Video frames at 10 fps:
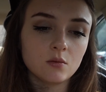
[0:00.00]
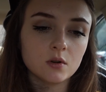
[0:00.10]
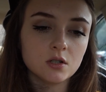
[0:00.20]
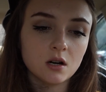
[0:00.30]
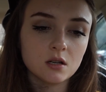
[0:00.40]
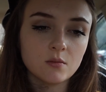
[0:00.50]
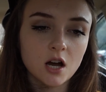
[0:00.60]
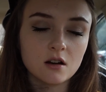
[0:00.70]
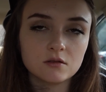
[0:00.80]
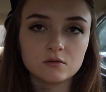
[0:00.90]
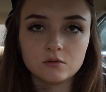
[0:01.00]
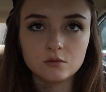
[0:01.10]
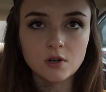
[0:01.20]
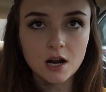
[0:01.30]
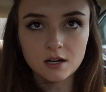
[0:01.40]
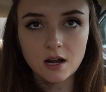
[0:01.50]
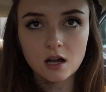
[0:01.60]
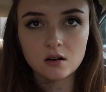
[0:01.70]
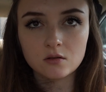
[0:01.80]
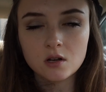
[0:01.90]
We're talking about right
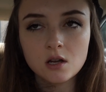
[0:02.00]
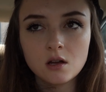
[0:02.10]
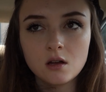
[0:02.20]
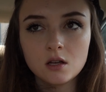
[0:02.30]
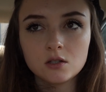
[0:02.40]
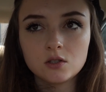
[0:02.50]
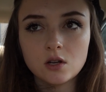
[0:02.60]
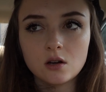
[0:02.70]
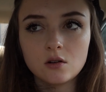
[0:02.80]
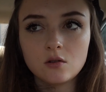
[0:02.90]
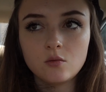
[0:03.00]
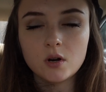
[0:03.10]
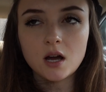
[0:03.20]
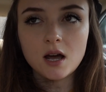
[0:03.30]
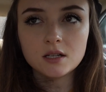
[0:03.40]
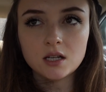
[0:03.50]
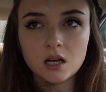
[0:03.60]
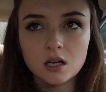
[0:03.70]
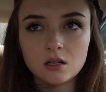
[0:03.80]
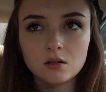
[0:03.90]
now. So what I
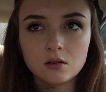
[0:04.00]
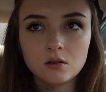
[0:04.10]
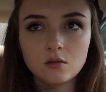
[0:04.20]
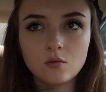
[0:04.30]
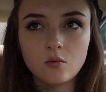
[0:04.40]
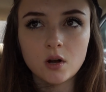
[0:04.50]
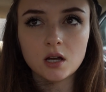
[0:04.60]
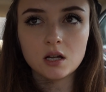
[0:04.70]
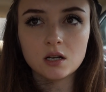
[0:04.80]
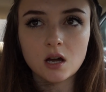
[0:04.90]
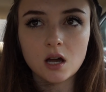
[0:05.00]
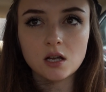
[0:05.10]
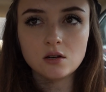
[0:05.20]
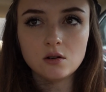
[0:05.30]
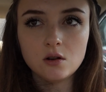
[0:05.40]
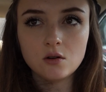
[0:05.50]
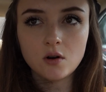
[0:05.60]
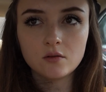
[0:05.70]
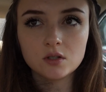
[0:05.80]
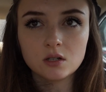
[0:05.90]
did when I knew
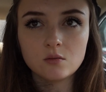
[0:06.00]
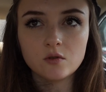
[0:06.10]
I was gonna